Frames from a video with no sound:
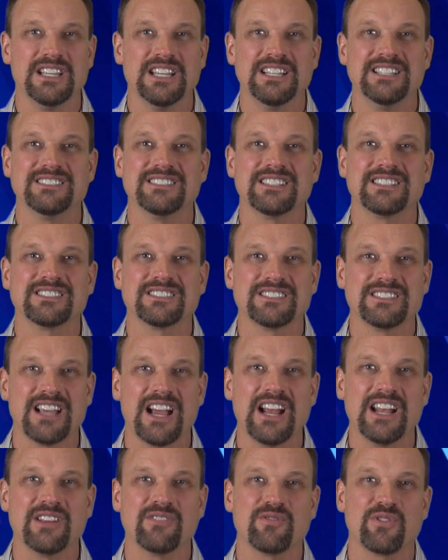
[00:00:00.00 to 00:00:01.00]
It is
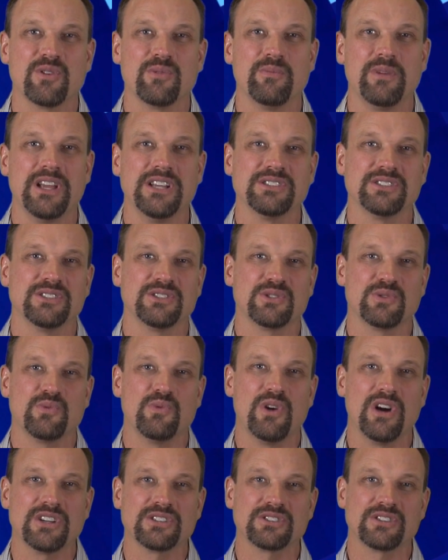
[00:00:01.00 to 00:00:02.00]
exciting for a patient to
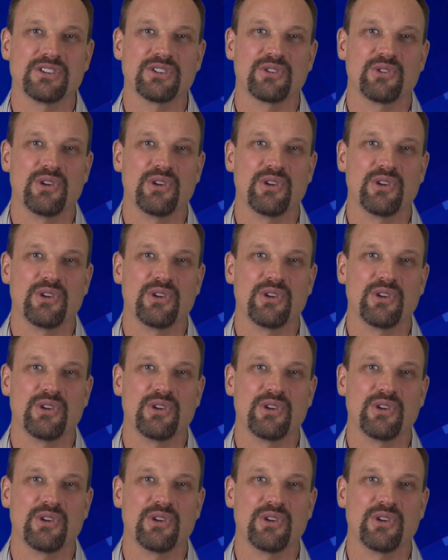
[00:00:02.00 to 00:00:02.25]
watch their